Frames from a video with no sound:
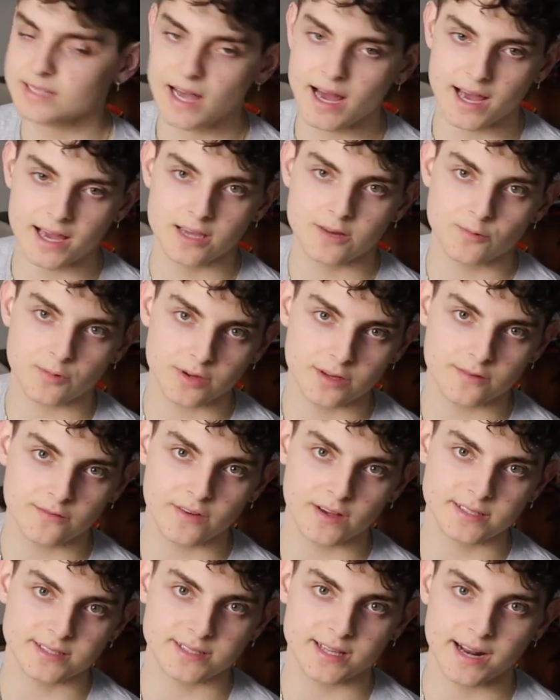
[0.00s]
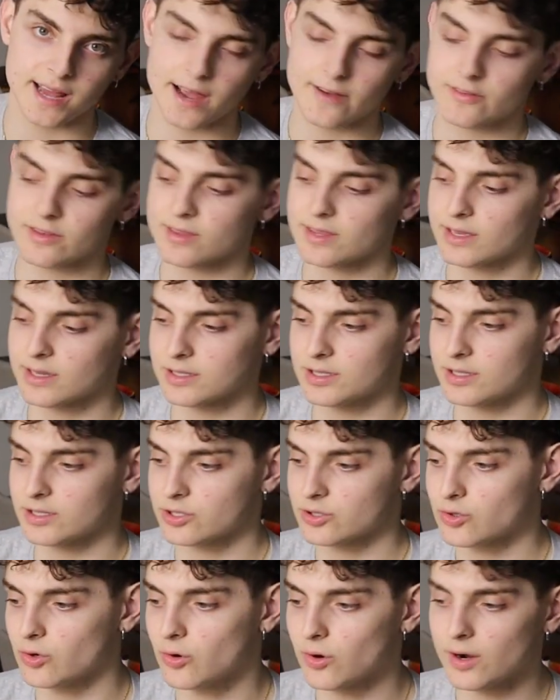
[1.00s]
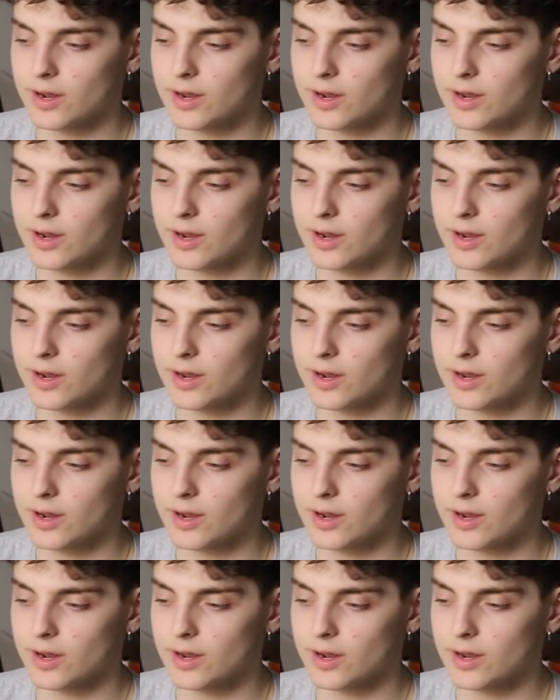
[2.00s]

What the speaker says: I reinvested everything into the store,